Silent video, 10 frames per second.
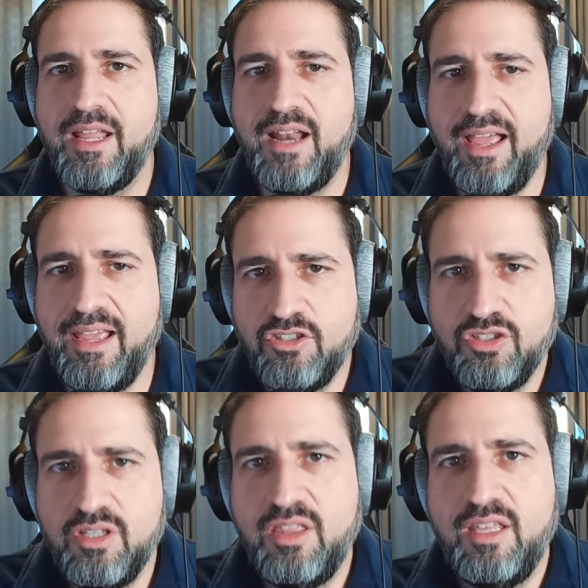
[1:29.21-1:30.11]
And I
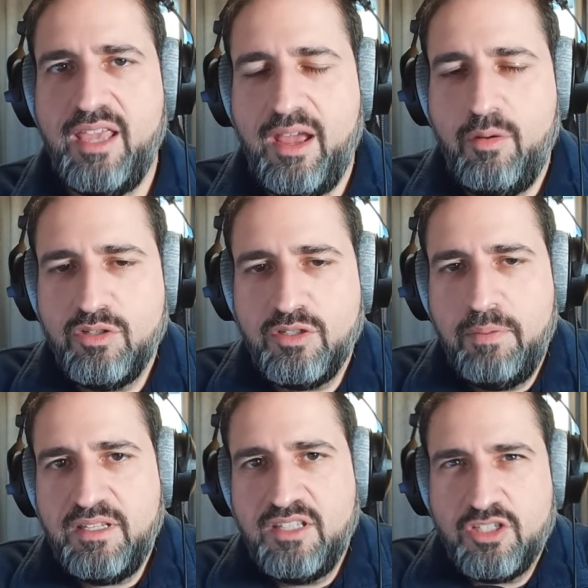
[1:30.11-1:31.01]
actually think, it was a
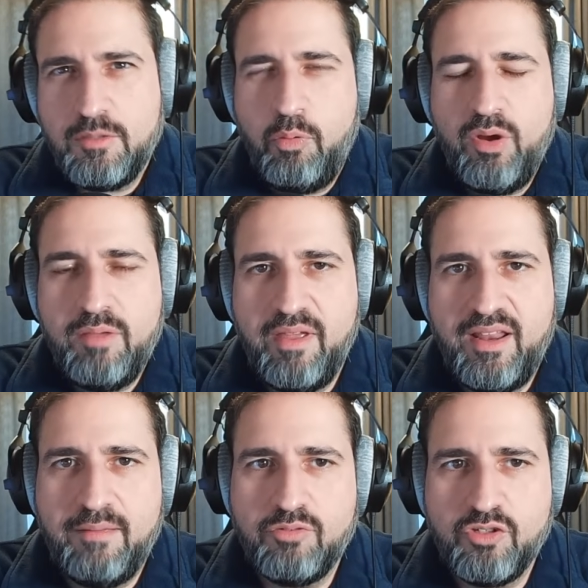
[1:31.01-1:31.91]
big
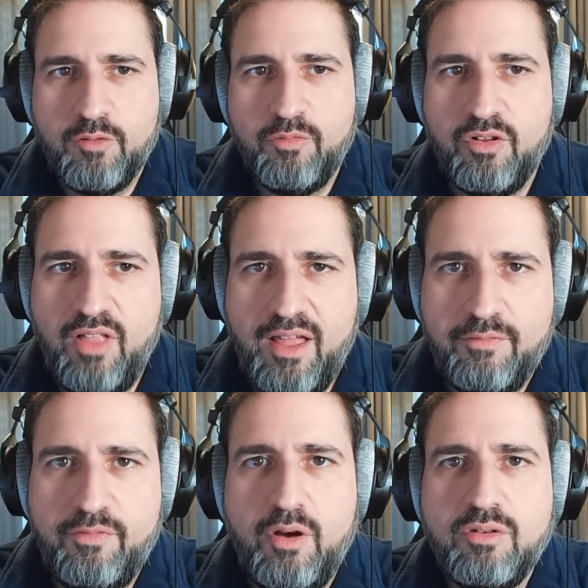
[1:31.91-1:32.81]
disappointment, I'm sure, for a lot
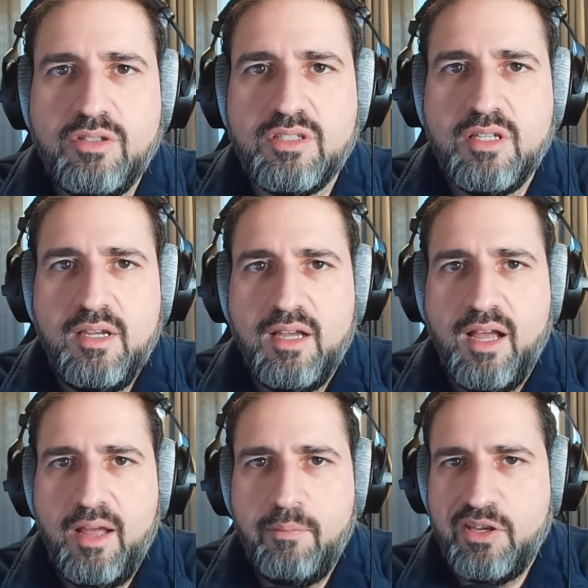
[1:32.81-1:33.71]
of folks,
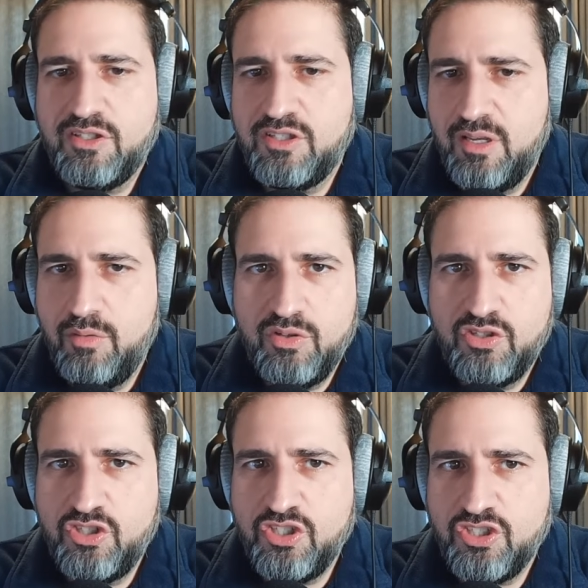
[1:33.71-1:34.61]
because it
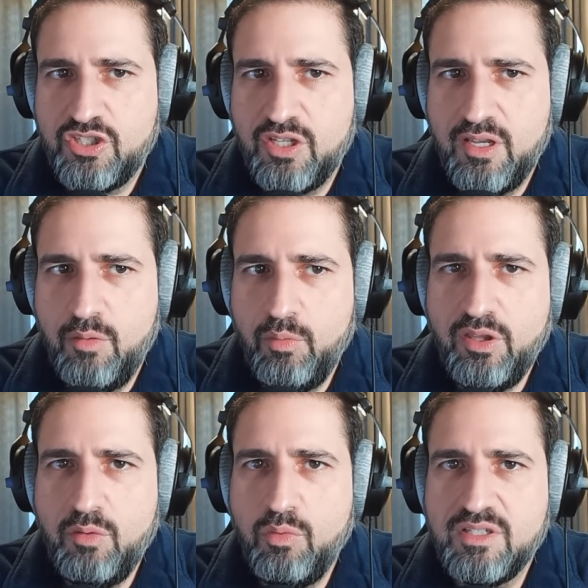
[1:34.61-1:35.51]

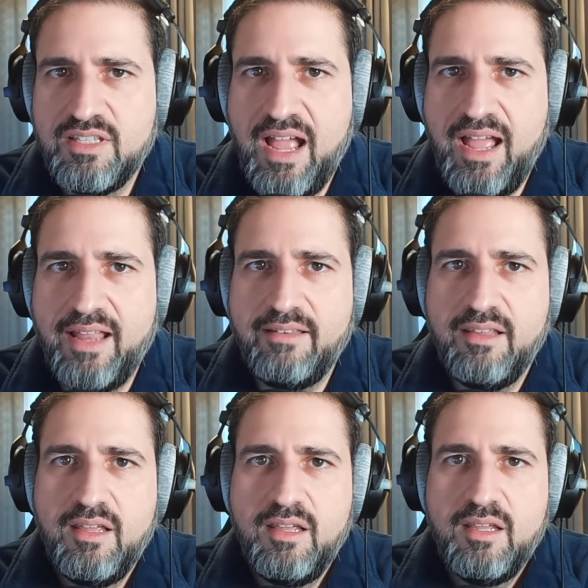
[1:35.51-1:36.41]
really was
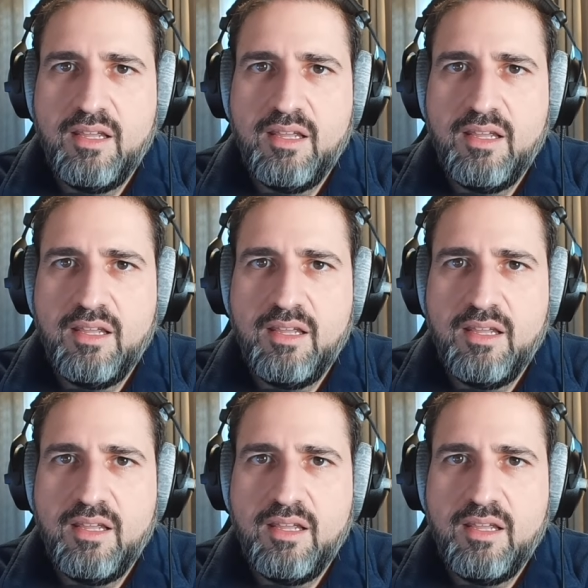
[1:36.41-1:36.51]
not,